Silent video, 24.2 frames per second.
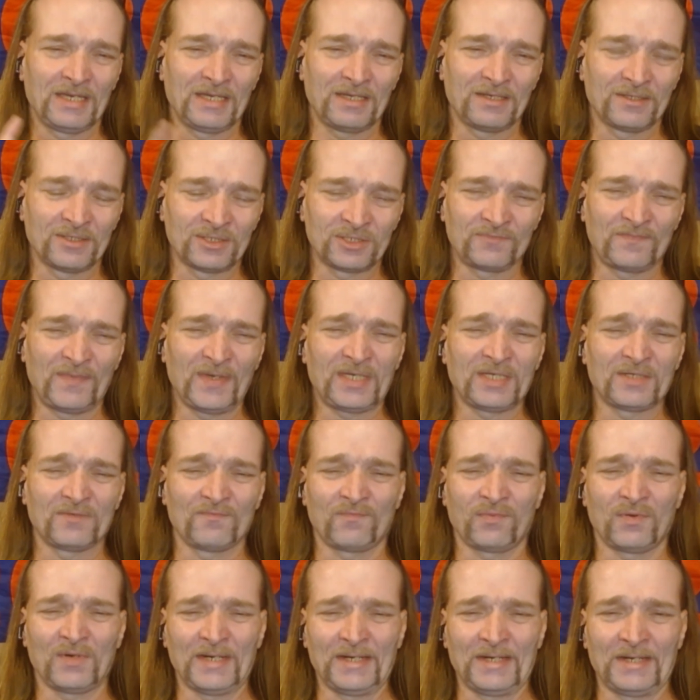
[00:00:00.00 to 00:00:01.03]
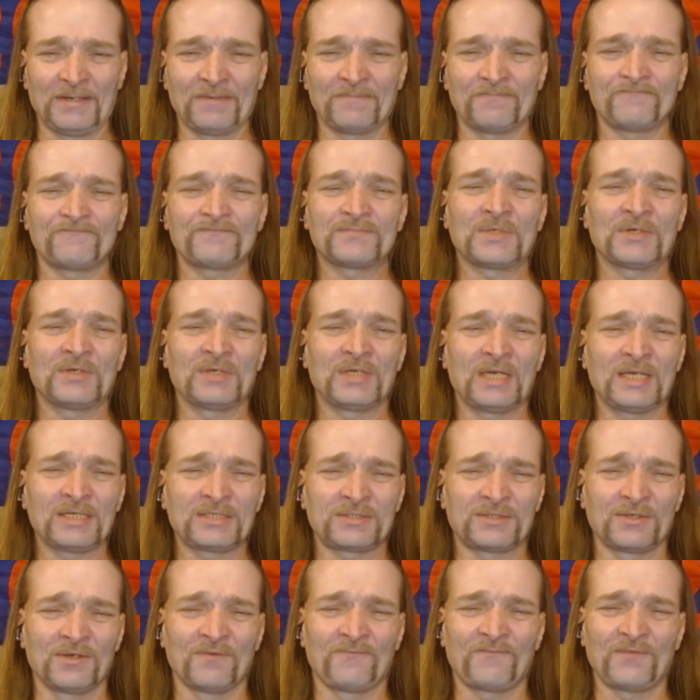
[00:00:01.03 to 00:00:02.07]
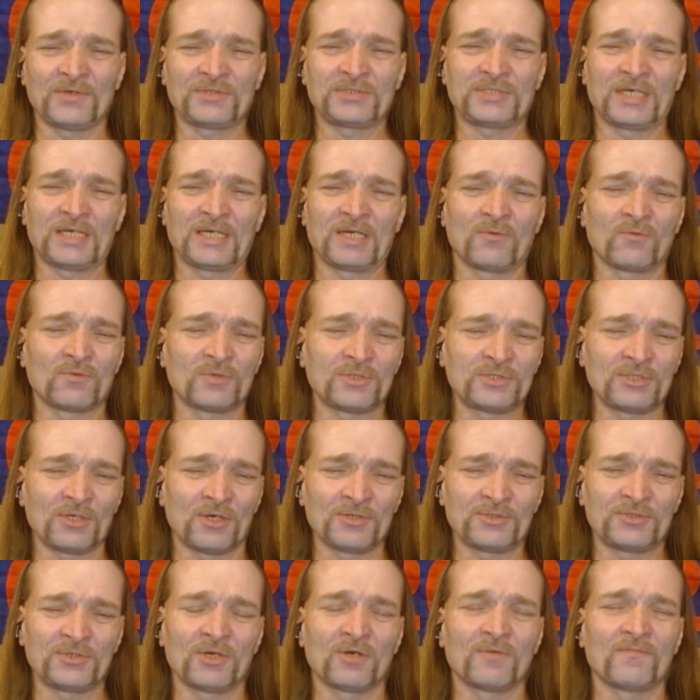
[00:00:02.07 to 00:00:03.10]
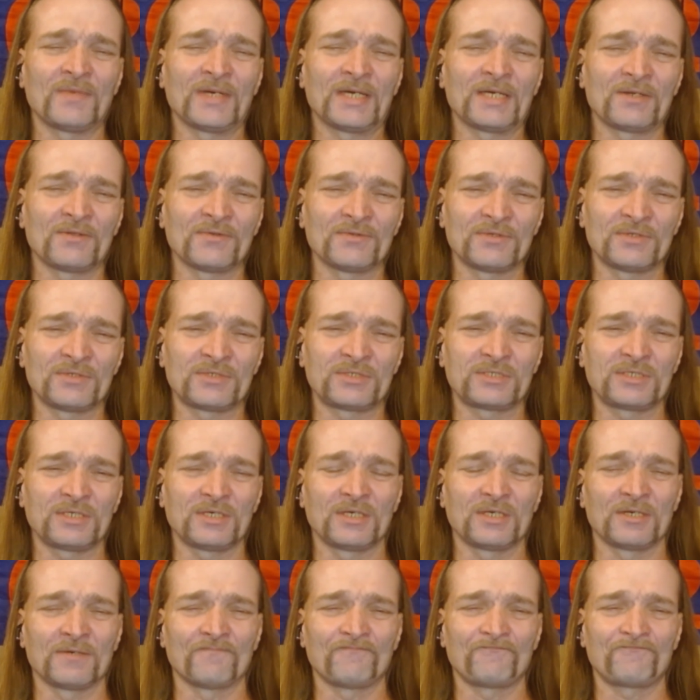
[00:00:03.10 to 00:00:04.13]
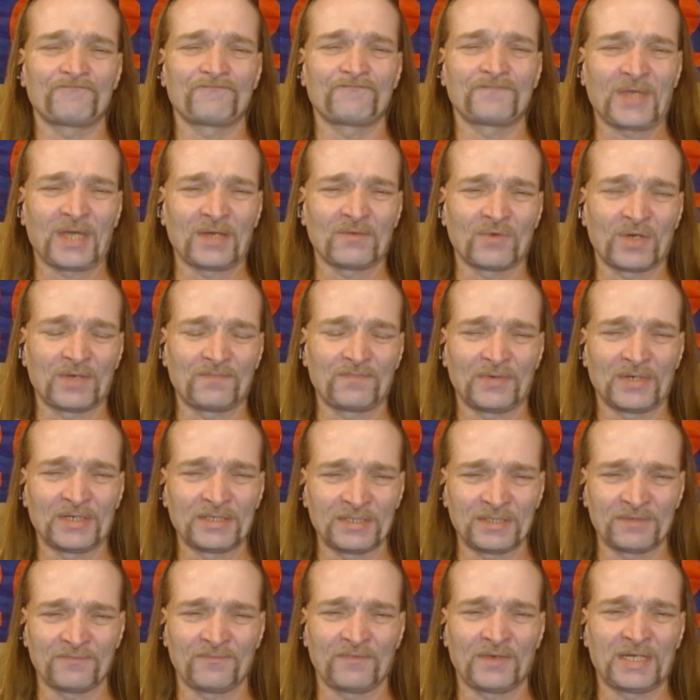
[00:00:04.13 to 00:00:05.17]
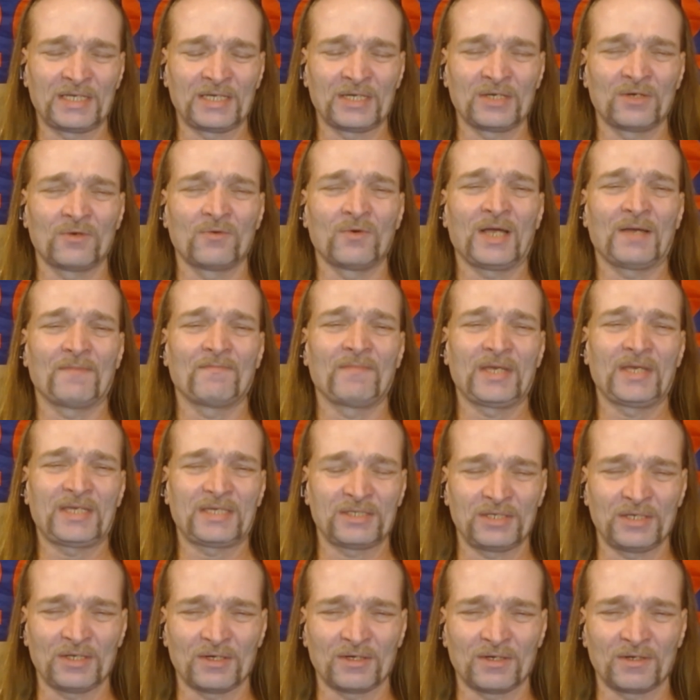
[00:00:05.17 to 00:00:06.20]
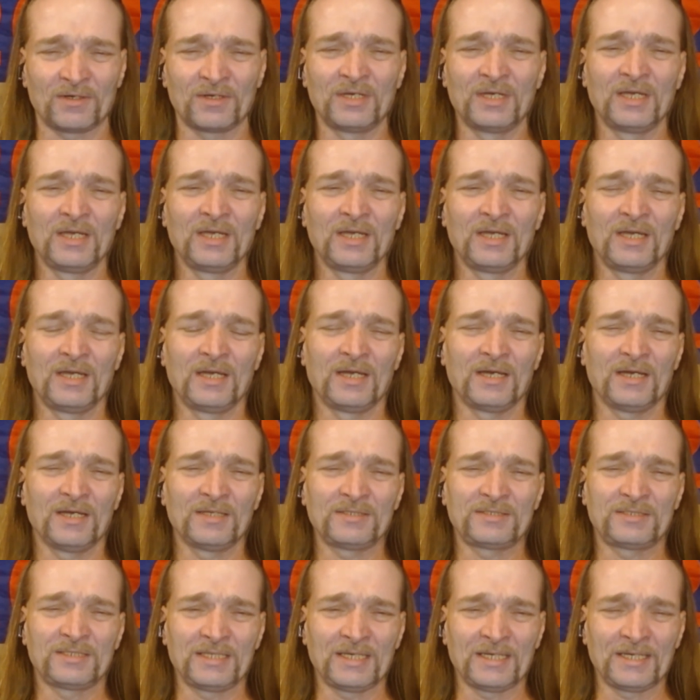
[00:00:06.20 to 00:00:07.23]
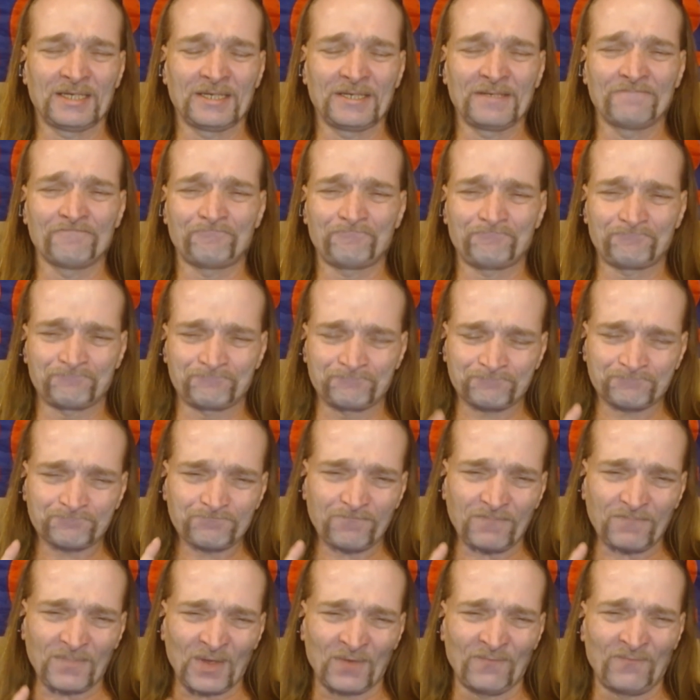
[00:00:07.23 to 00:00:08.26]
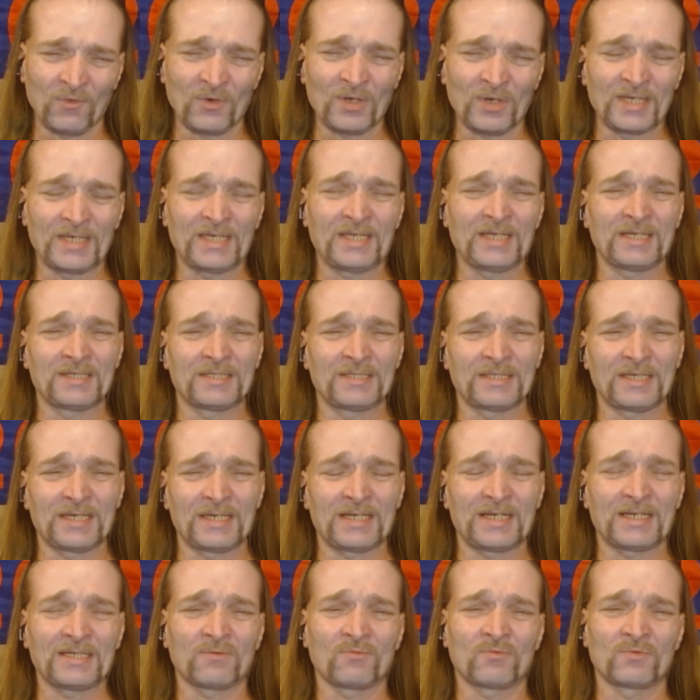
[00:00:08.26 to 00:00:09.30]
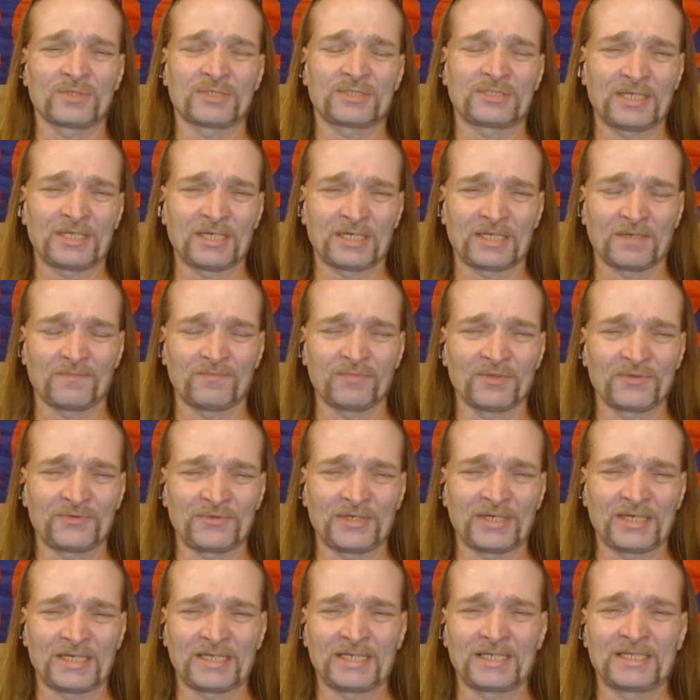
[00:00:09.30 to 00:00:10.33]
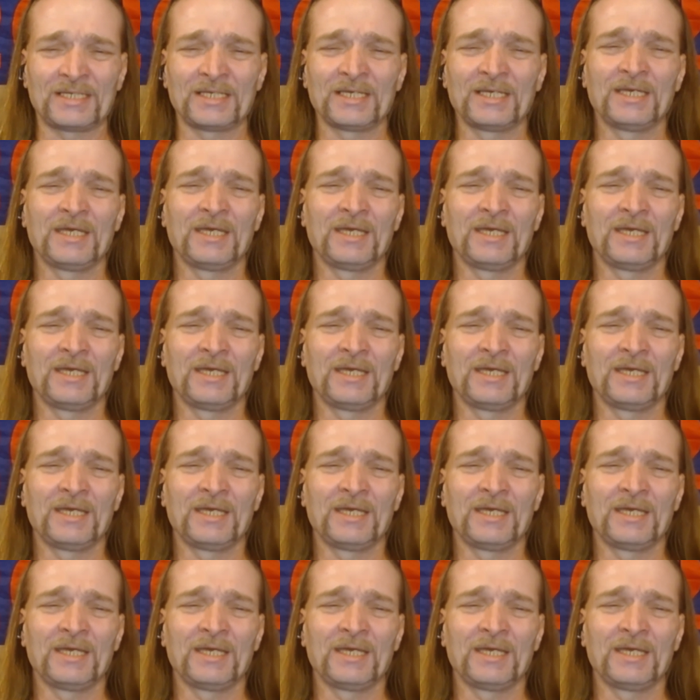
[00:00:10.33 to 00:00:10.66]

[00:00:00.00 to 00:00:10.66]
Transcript: And speaking of prayer, that's the first thing I want to talk to y'all about on this Gateway Pundit video I'm making y'all today. Before I get into that, I want to say a couple of things.